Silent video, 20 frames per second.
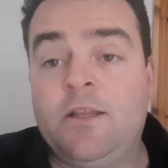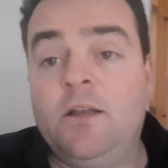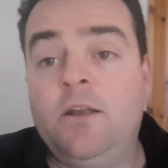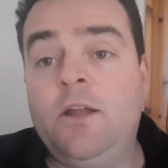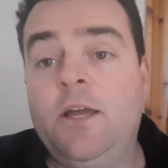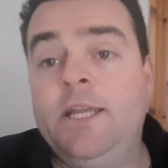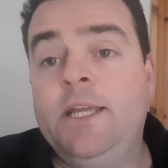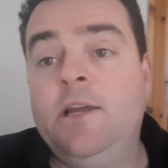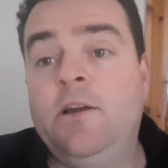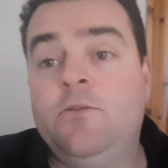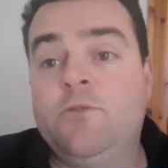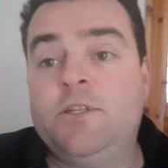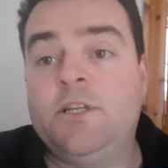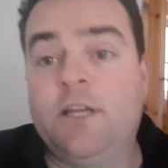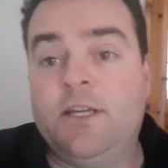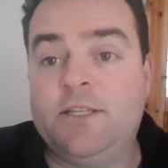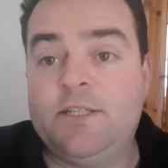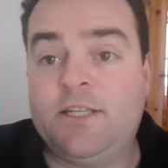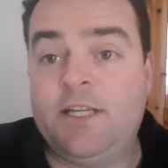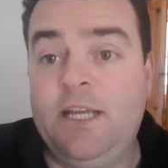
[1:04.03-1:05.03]
the Lighthouse
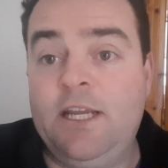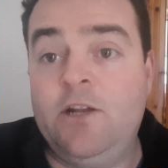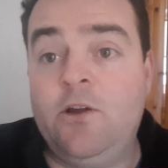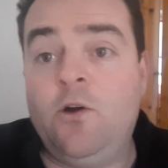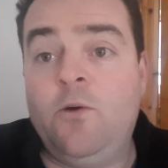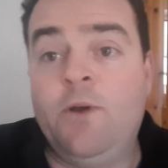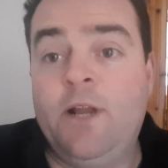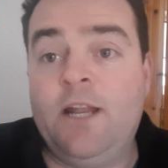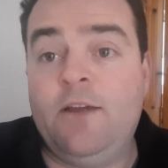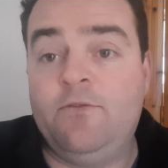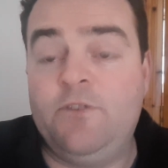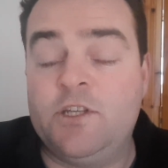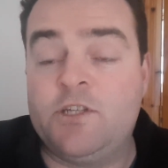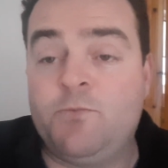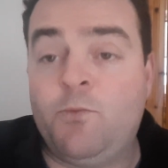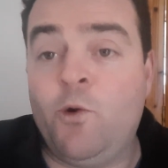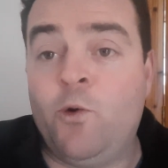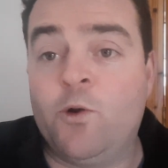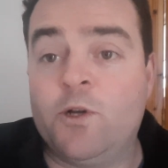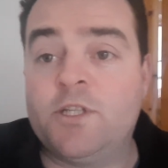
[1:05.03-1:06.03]
Casino. We'll have the
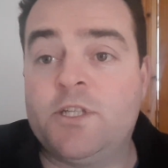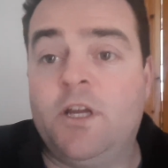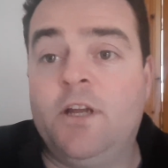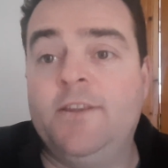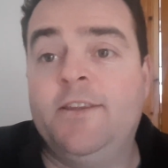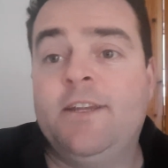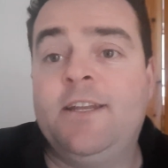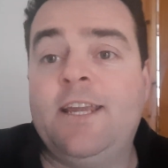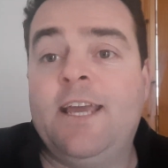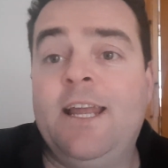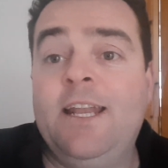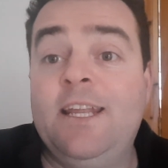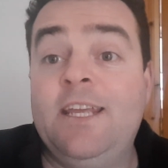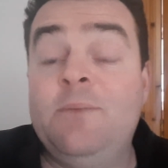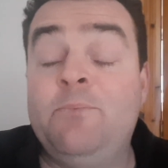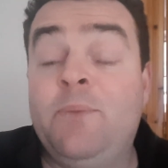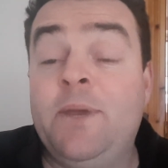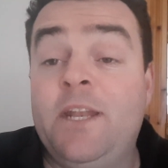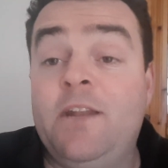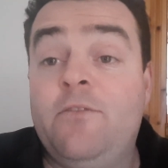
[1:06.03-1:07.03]
sports on the
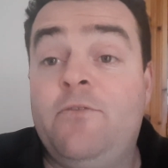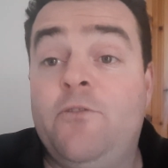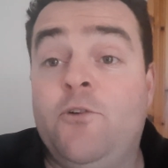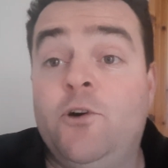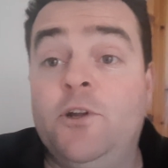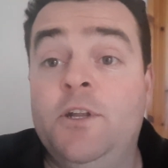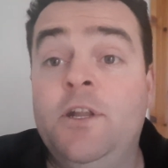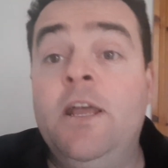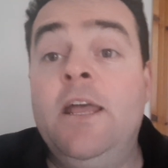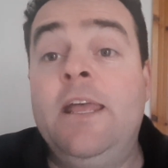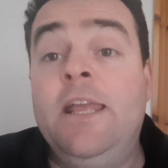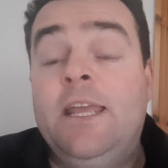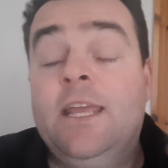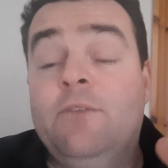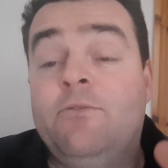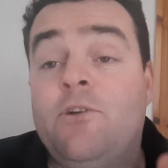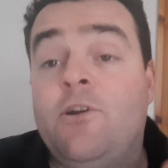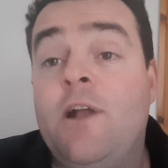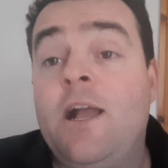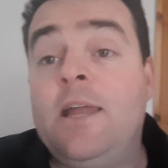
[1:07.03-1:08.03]
telly. Bit of fun.
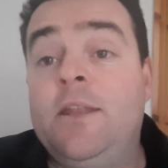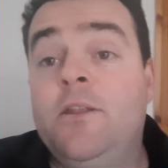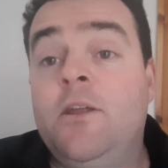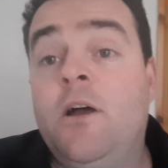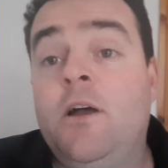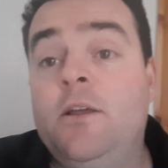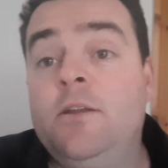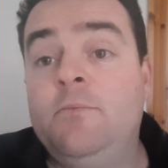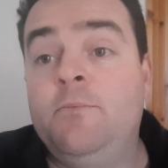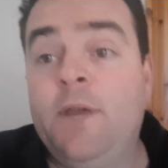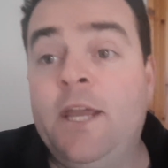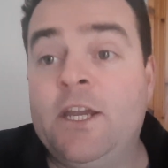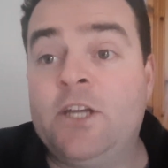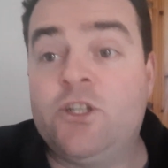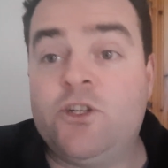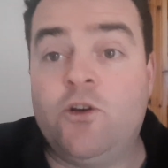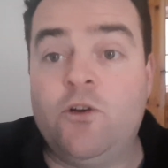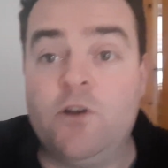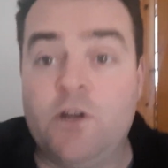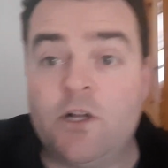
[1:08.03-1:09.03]
If you're at Notting, make
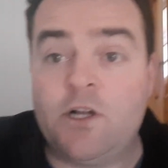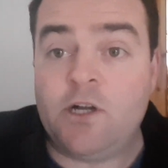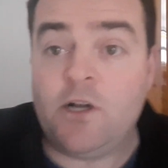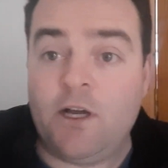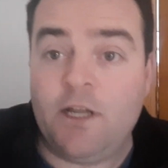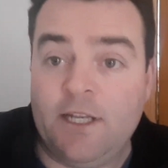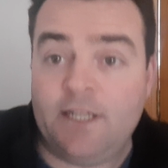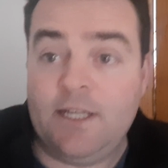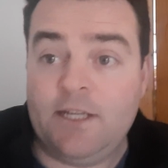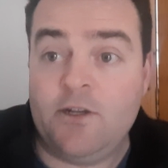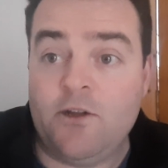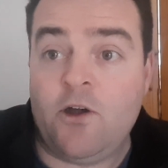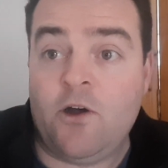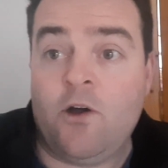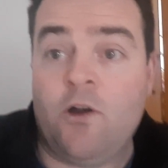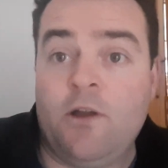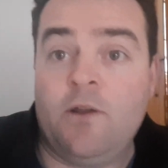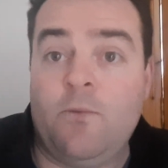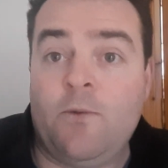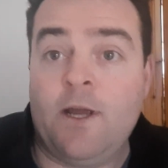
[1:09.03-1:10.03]
sure and call in.
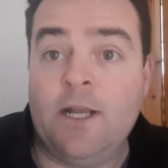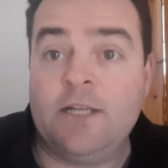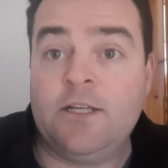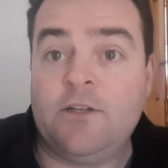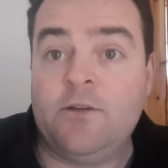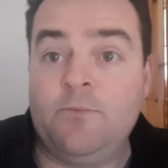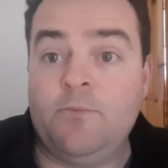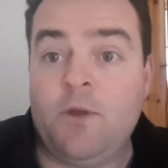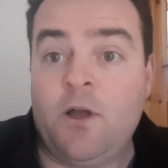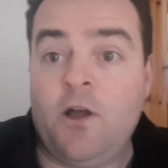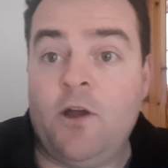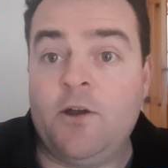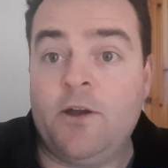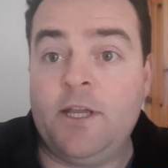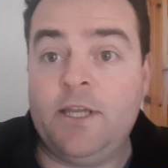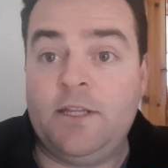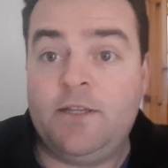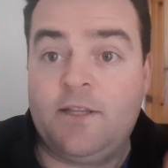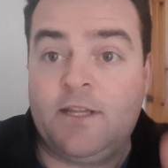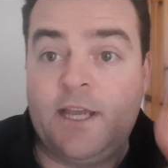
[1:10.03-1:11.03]
All welcome. All
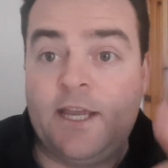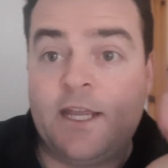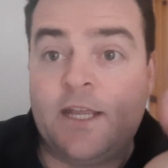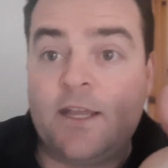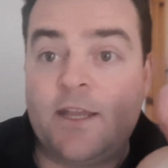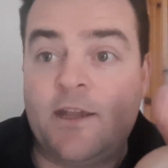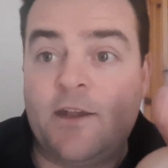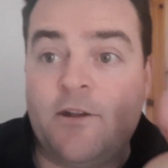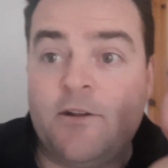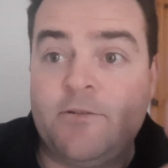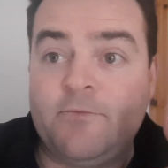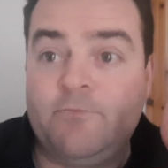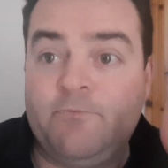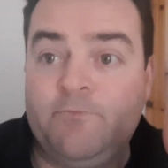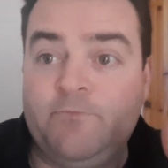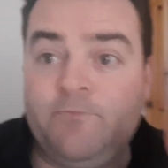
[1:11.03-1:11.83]
right, take care.